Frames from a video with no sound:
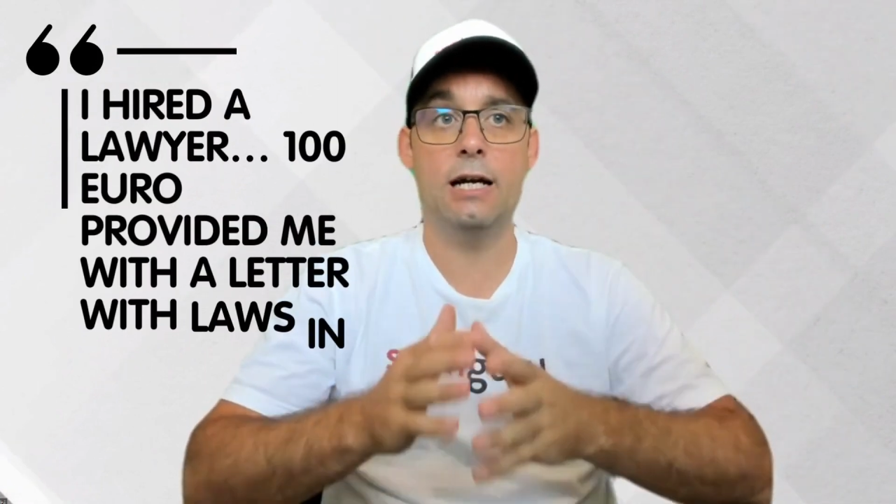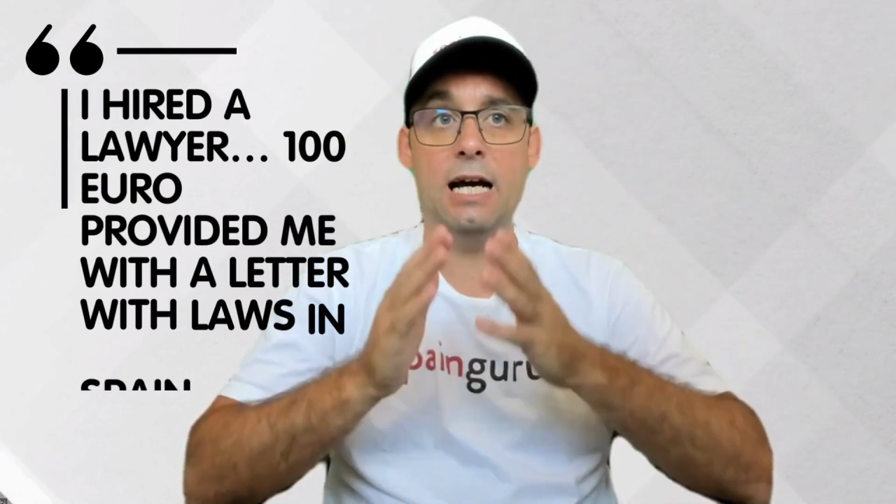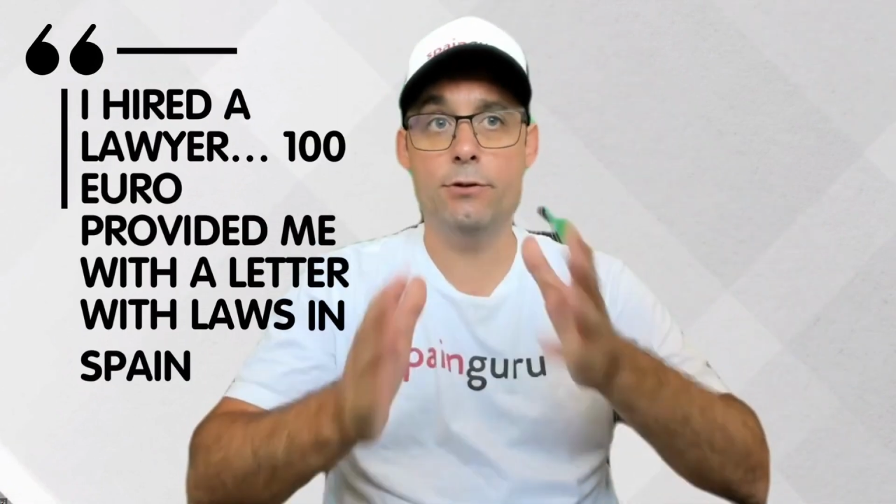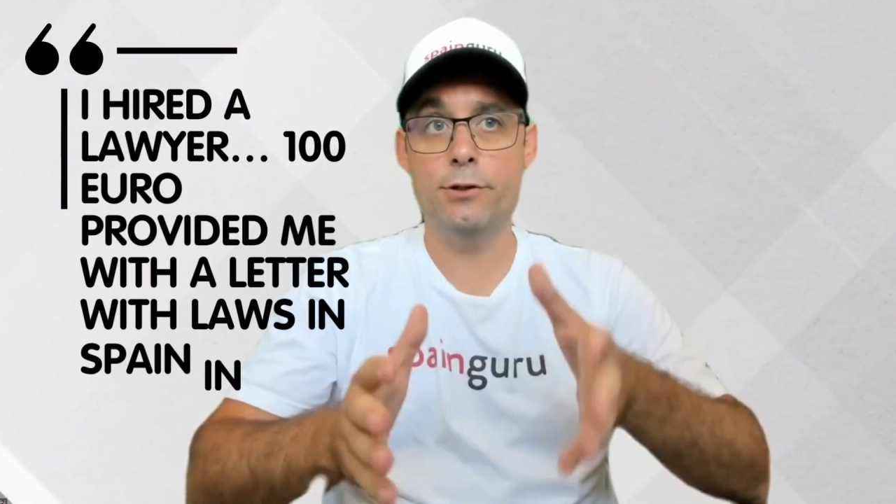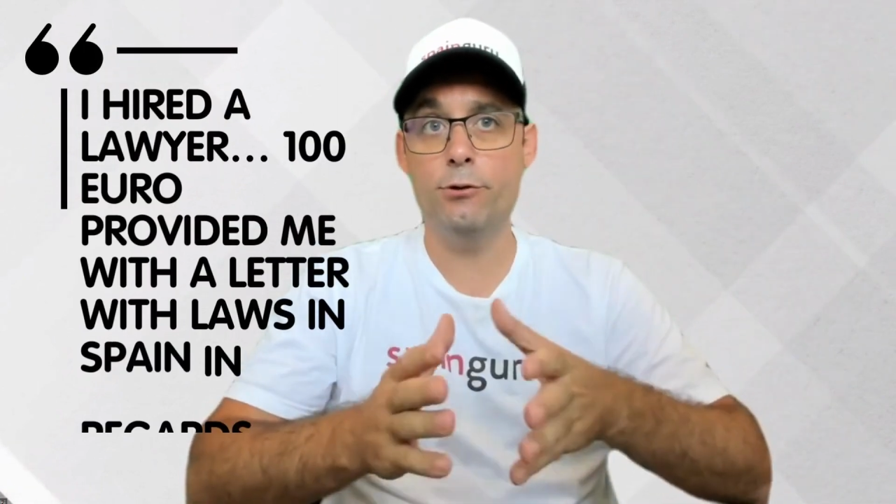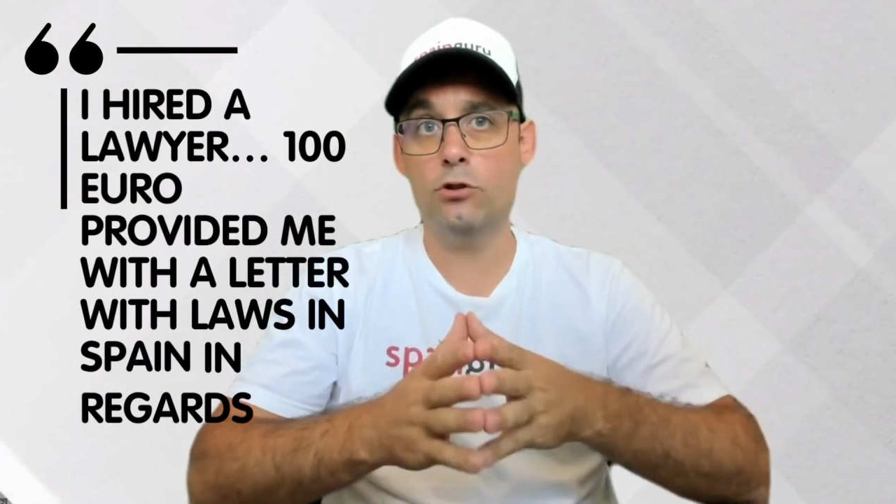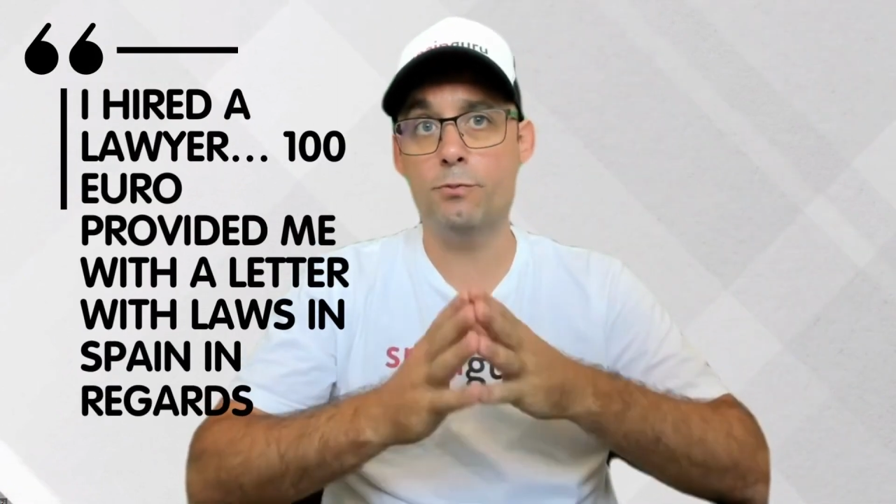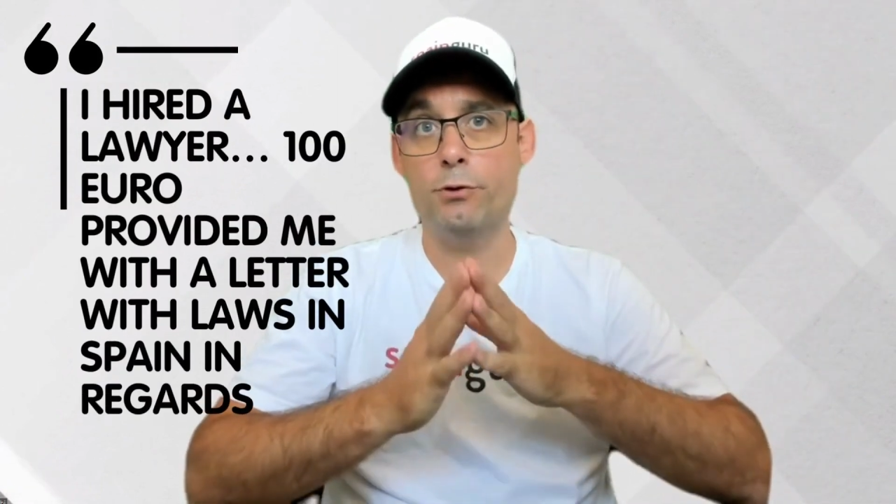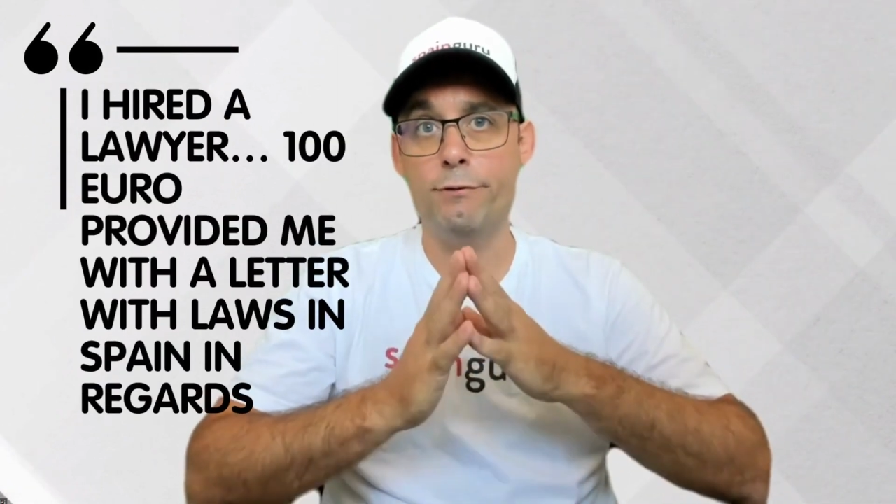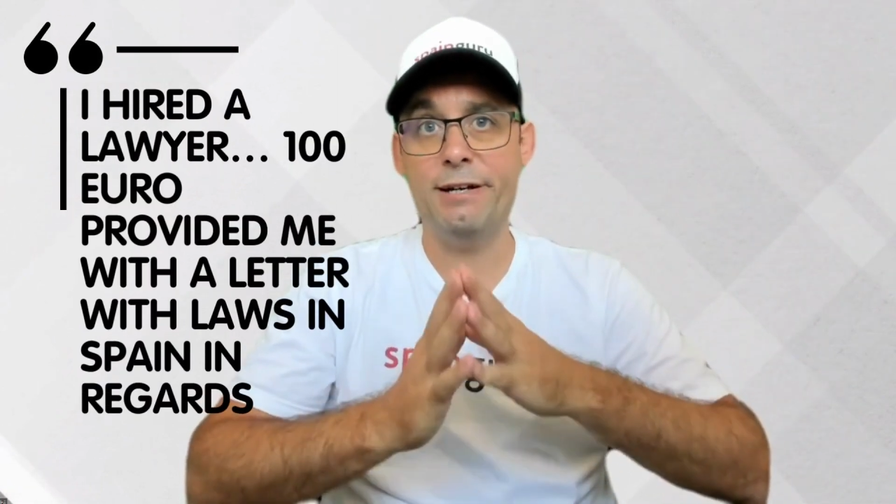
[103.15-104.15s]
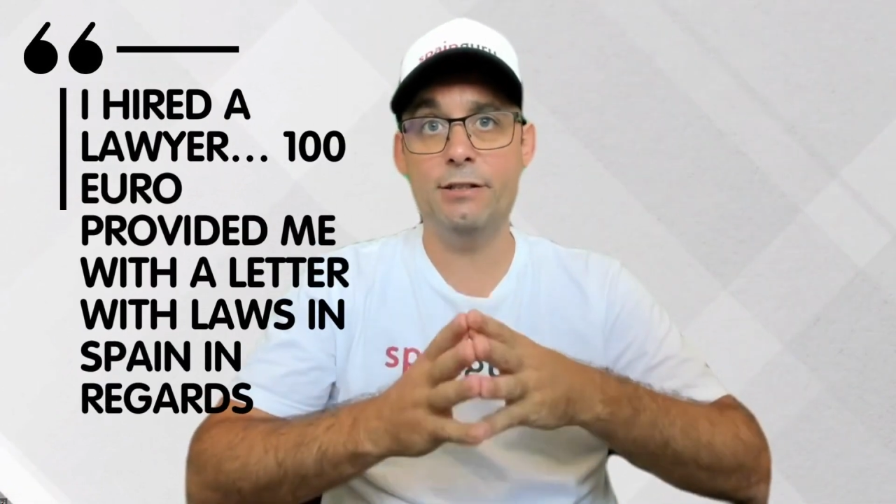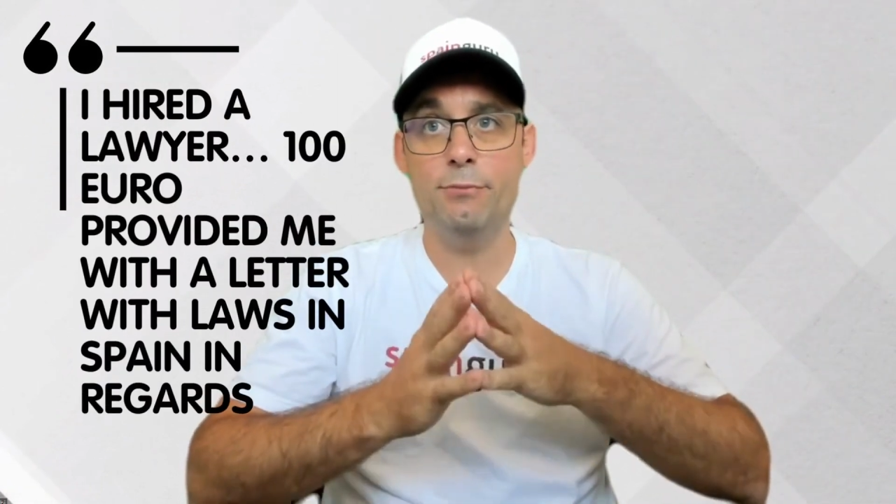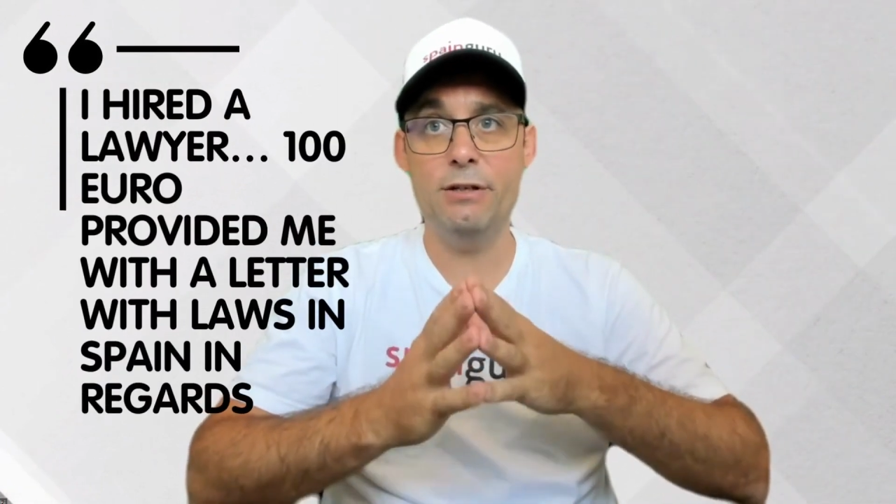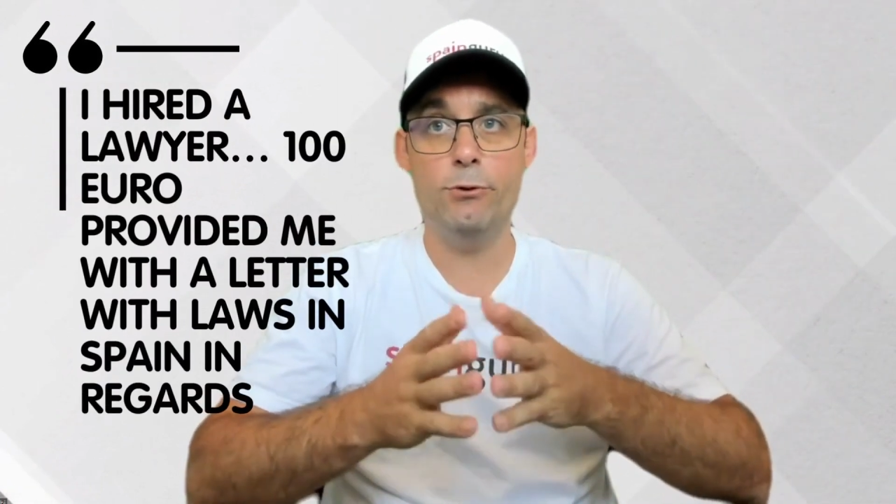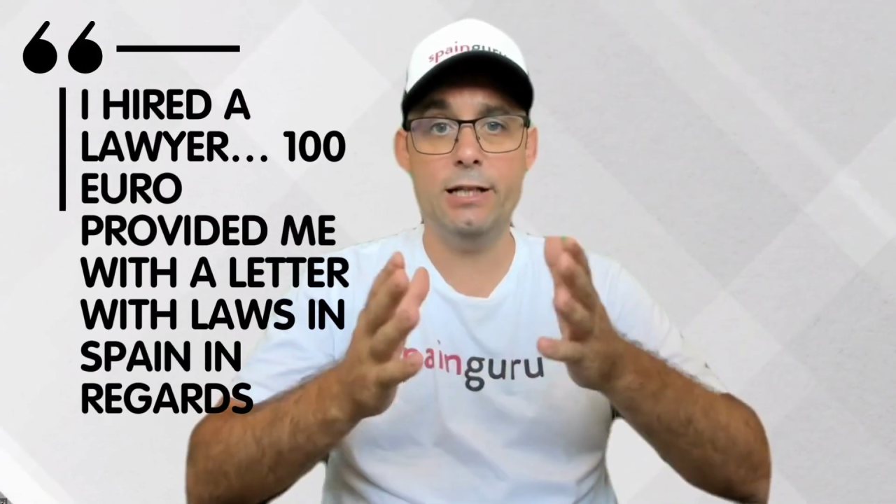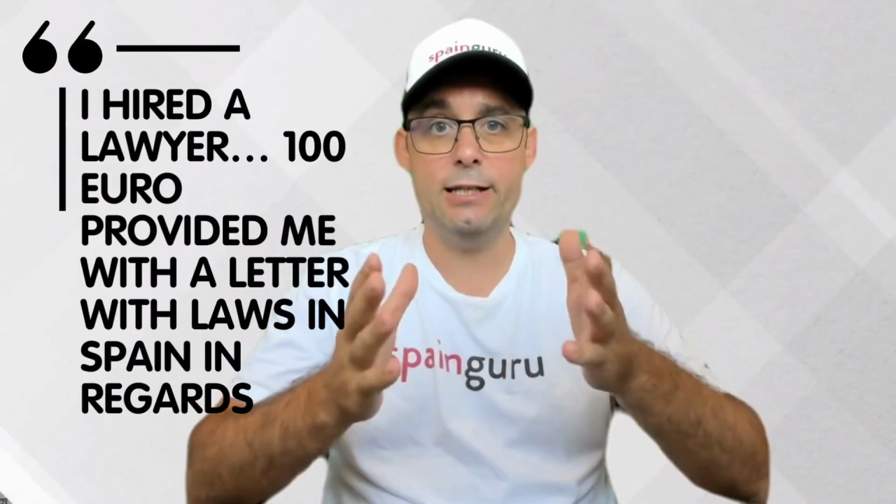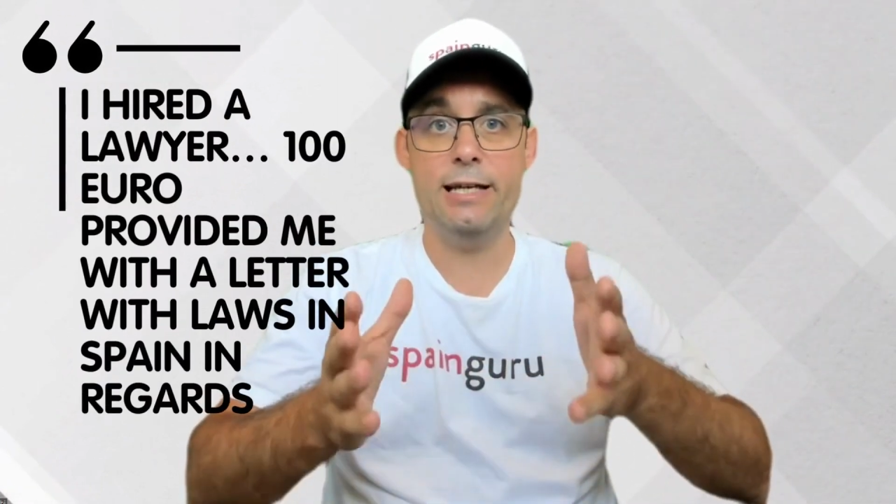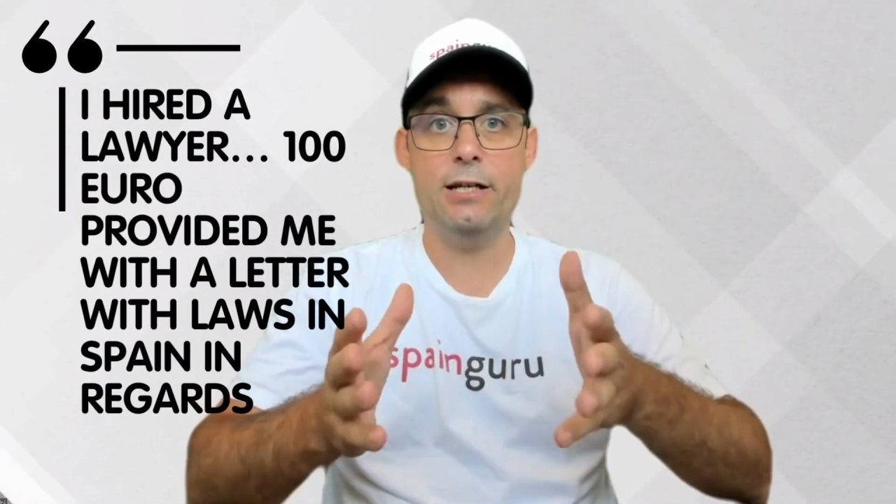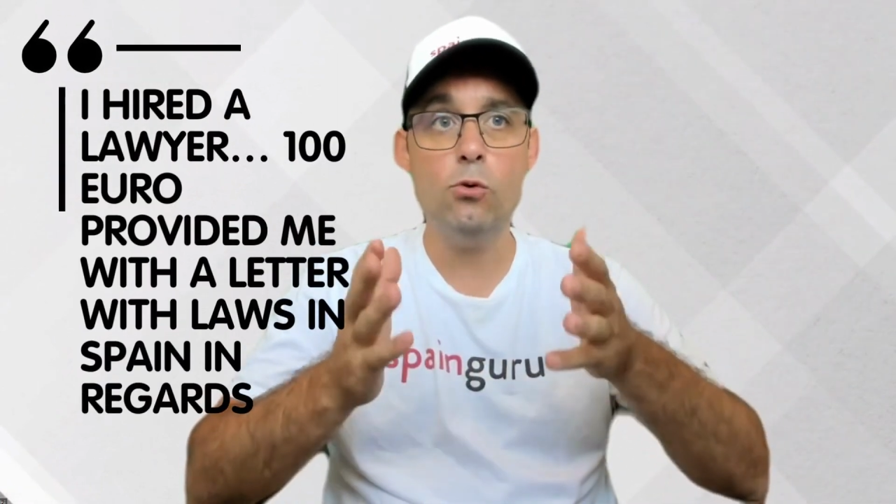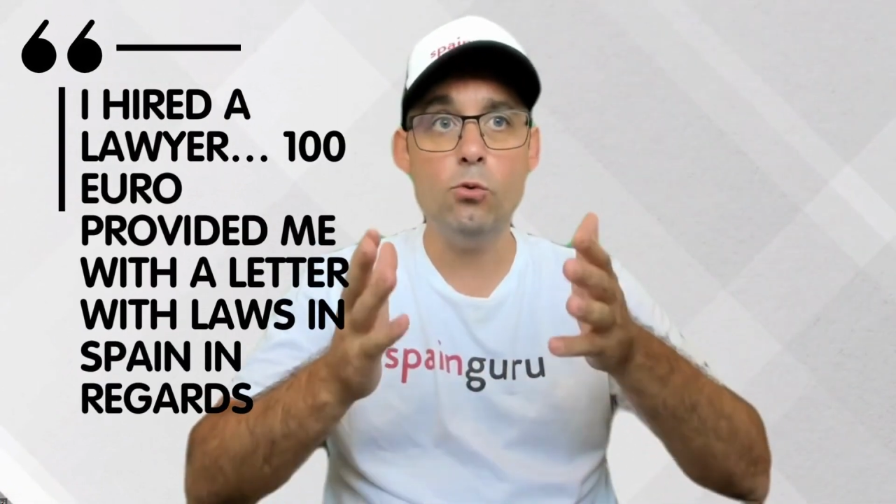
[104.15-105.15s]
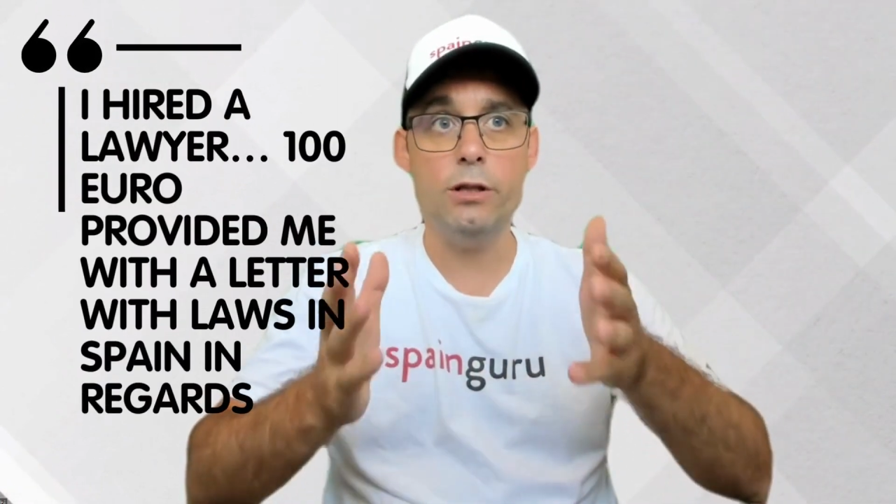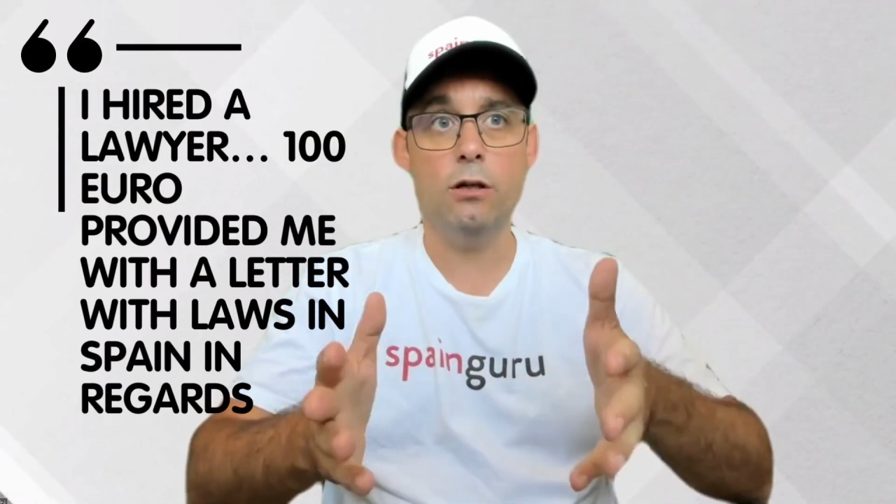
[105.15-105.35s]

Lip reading: 100 euros provided me with a letter with